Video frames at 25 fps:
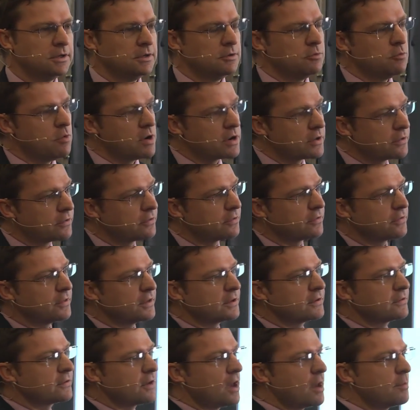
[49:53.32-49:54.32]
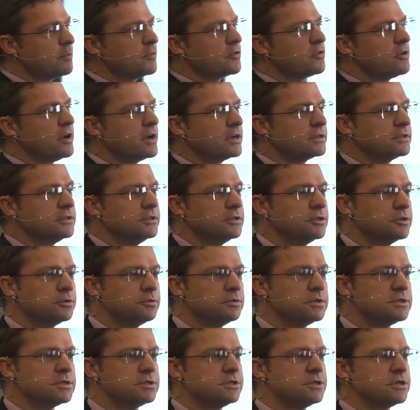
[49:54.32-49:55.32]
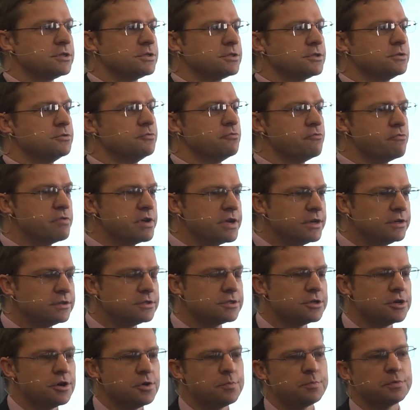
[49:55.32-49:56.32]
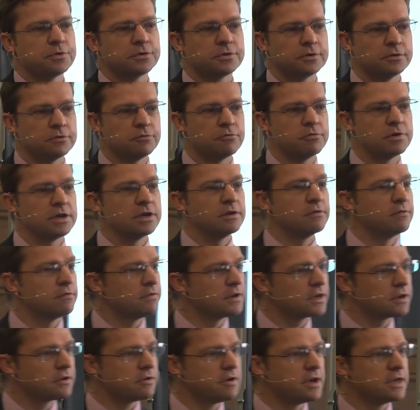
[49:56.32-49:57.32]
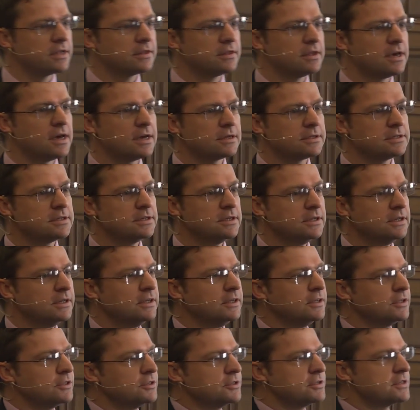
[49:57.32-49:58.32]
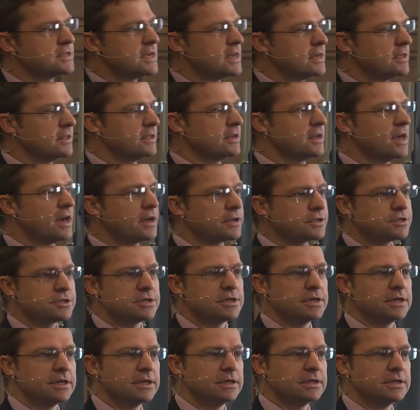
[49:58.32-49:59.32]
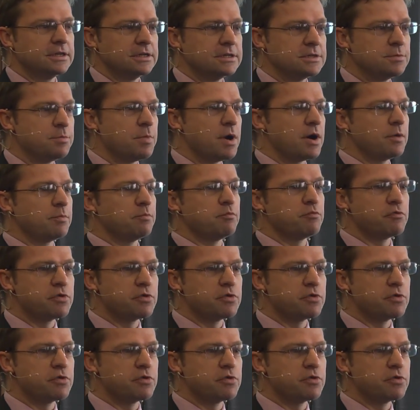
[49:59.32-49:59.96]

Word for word: One of the things I'm trying to do is just to reinterpret and reinvigorate that to say that actually it is about